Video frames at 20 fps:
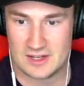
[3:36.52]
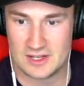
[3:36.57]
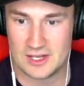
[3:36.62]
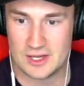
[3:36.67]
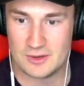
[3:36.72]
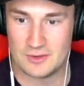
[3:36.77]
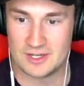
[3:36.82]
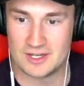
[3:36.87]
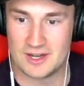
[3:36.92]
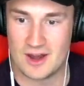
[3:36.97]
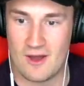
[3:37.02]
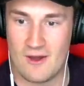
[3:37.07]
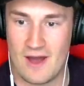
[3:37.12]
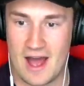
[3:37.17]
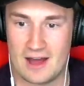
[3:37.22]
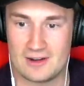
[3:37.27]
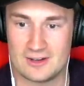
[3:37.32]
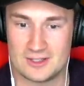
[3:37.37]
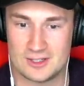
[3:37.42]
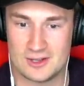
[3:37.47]
You would know
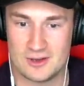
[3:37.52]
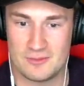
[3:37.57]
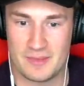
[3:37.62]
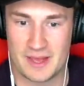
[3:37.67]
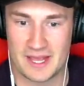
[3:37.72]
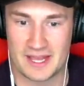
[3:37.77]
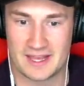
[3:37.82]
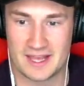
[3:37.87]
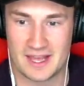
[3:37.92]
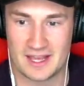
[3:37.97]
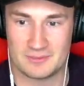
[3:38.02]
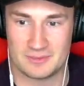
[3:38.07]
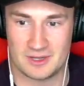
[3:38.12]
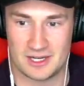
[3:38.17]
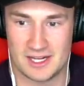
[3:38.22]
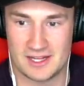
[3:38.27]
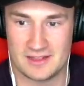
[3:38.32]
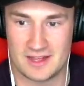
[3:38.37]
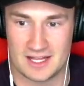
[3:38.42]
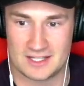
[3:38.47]
how to do a big kick,
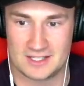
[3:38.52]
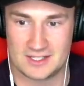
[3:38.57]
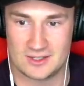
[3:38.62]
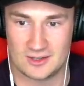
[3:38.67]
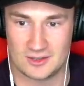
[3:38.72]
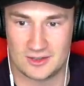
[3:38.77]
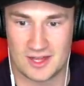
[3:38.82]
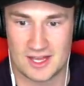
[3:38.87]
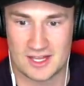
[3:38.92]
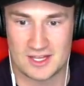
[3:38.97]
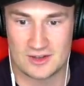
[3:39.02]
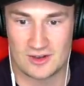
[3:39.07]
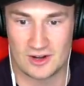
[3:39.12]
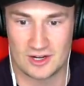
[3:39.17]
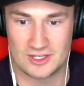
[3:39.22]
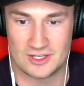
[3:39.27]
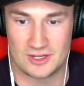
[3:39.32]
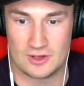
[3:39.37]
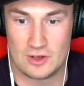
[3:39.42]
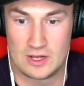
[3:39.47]
buddy. That's your thing you got
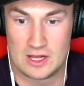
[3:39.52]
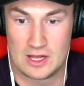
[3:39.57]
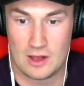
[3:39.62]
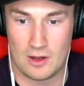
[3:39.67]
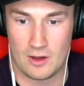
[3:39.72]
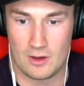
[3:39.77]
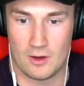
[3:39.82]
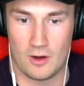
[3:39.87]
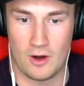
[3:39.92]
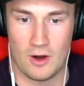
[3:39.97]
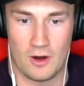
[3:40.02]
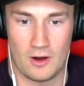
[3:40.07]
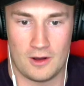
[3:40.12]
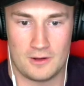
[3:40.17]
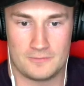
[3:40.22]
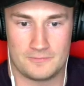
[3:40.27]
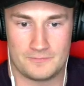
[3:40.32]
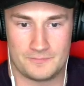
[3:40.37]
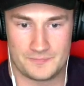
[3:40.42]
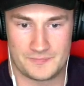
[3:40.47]
to do. Oh.
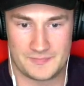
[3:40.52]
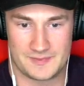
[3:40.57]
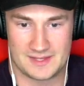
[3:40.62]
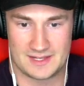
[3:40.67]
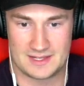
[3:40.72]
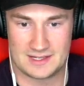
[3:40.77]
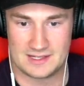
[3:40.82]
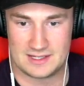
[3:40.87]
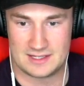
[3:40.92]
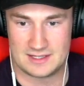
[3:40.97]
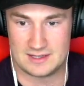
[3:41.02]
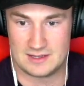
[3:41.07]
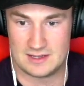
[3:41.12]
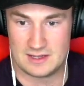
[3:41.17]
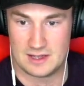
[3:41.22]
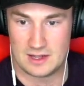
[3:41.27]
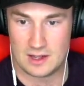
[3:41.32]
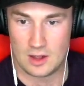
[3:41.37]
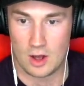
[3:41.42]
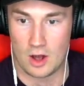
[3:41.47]

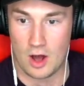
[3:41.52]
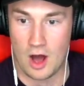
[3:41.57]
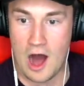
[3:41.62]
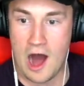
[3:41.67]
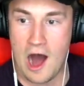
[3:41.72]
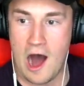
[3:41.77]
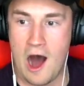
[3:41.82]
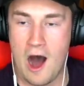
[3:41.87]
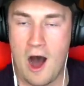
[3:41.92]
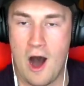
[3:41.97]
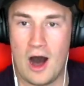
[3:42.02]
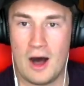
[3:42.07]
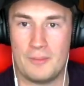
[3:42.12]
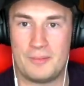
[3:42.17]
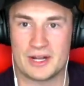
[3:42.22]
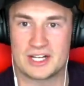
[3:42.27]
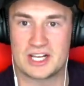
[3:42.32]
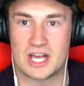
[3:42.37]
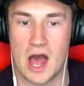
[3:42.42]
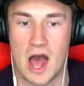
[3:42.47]
Oh,
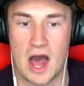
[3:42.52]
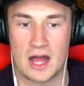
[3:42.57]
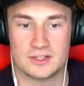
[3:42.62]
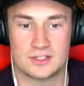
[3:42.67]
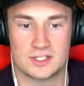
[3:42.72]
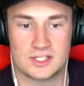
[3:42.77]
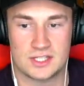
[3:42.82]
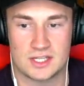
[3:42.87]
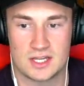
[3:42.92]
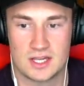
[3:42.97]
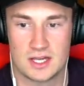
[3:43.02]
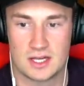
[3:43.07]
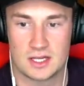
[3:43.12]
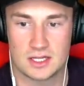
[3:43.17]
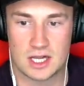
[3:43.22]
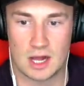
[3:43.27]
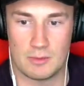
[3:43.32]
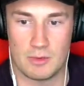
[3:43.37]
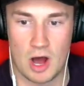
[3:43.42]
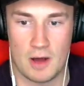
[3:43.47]
uppercut.
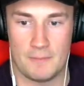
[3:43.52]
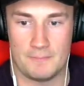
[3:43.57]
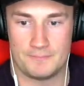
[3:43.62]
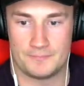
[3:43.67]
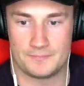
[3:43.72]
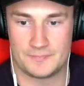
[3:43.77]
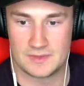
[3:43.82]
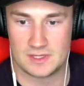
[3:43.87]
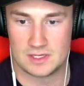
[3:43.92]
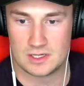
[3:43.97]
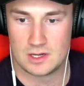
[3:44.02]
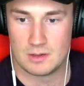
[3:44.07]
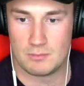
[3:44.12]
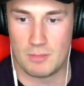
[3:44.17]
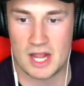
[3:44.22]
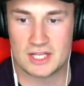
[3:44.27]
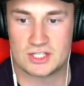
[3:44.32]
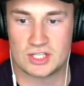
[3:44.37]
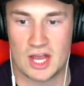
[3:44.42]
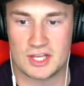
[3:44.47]
Come on.
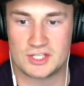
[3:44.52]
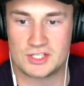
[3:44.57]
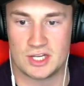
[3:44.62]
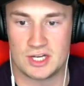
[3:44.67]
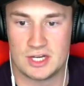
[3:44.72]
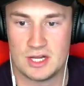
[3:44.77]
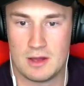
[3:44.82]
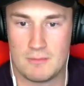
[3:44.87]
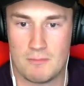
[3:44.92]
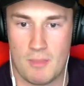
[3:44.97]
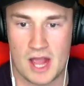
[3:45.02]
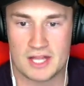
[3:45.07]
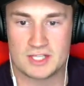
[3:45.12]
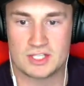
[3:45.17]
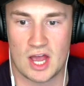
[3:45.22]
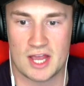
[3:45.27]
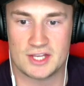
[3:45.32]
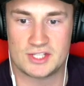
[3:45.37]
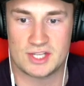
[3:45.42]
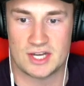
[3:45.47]
Mike Tyson, Mike
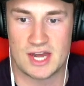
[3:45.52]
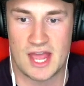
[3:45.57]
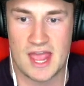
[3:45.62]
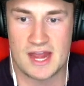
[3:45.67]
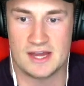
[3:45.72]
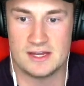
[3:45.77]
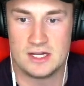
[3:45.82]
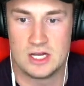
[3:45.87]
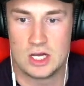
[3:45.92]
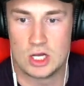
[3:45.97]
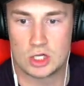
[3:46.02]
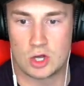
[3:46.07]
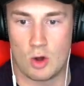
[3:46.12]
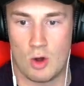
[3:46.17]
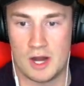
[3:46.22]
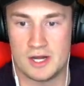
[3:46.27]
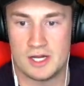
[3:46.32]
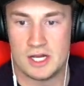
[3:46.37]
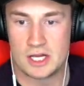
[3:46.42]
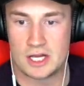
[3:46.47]
Tyson in.
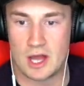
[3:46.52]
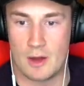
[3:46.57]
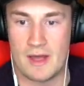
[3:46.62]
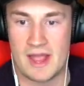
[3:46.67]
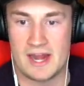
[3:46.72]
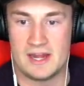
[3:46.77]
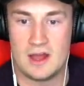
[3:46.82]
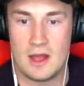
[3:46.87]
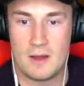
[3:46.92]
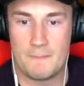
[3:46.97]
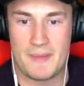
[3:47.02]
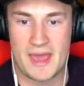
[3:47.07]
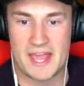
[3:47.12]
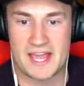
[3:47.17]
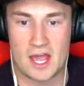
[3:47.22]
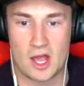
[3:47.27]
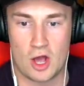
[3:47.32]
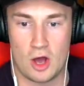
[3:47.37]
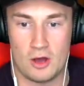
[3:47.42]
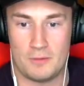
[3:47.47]
Go on, go in.
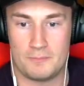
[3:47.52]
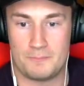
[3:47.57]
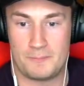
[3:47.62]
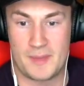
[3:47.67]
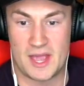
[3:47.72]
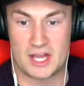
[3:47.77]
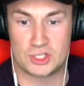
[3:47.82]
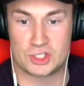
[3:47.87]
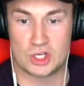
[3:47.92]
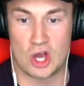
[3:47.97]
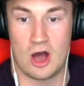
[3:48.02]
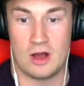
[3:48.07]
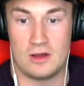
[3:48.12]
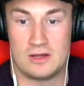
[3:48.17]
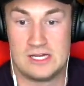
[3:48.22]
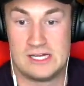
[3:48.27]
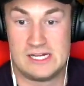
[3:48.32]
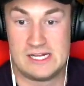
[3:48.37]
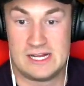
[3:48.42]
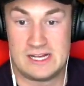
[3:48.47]
Big hit, big shot.
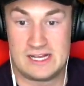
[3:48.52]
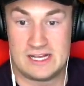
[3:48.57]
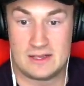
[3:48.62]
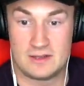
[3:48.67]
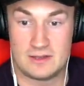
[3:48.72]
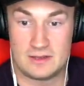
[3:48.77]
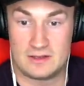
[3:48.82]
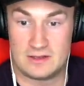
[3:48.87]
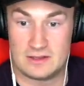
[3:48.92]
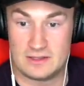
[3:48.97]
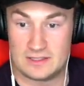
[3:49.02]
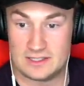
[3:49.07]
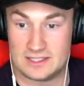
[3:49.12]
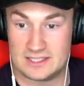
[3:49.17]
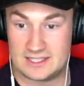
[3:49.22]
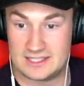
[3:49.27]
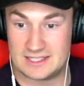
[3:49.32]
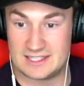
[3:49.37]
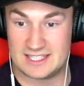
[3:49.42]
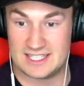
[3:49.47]

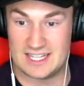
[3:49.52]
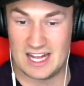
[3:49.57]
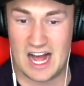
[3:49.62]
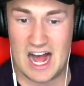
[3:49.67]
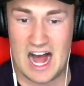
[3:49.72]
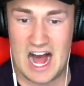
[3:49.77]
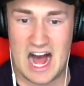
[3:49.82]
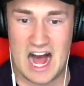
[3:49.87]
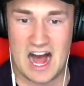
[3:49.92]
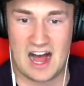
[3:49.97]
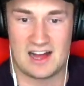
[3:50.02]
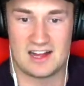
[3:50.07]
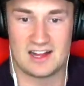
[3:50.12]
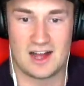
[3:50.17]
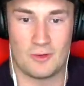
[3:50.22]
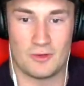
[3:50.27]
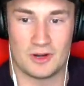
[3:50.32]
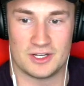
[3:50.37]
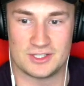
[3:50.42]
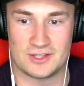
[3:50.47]
Oh,
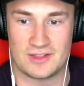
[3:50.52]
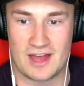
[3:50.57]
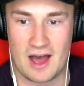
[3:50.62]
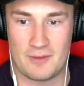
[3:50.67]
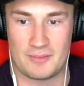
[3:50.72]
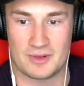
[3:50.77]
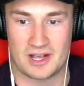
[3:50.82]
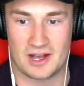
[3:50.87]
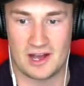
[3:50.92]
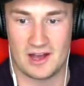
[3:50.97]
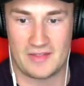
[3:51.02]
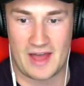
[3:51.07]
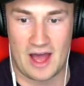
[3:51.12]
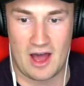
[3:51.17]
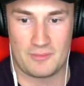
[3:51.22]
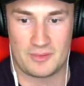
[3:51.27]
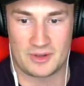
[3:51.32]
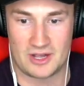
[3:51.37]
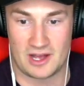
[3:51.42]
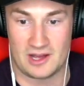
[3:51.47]
I want to do that uppercut, that
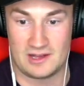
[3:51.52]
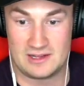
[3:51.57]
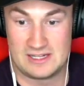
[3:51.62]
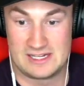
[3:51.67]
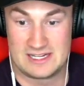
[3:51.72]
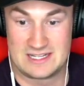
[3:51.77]
uppercut.